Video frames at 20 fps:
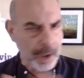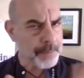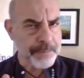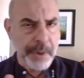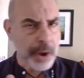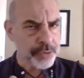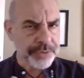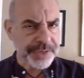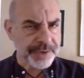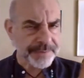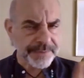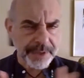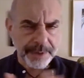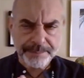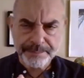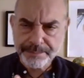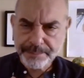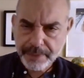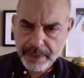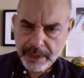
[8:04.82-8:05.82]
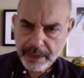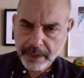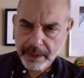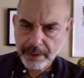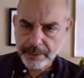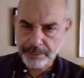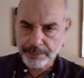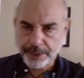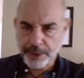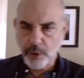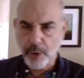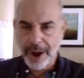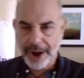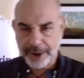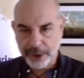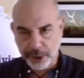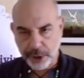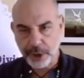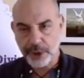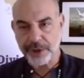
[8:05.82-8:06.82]
Both of them,
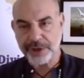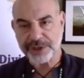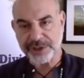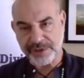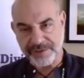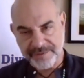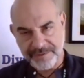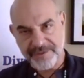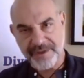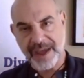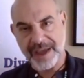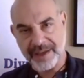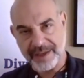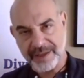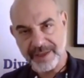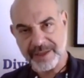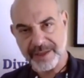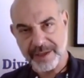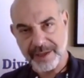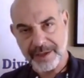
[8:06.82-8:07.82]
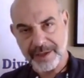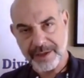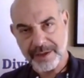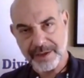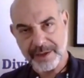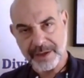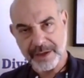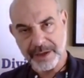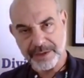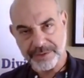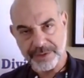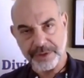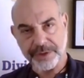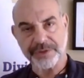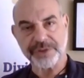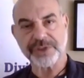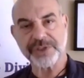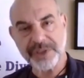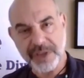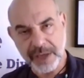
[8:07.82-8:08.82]
require courage and faith in their
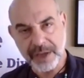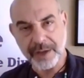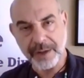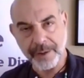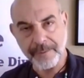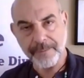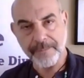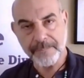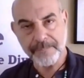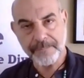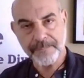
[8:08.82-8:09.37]
skill.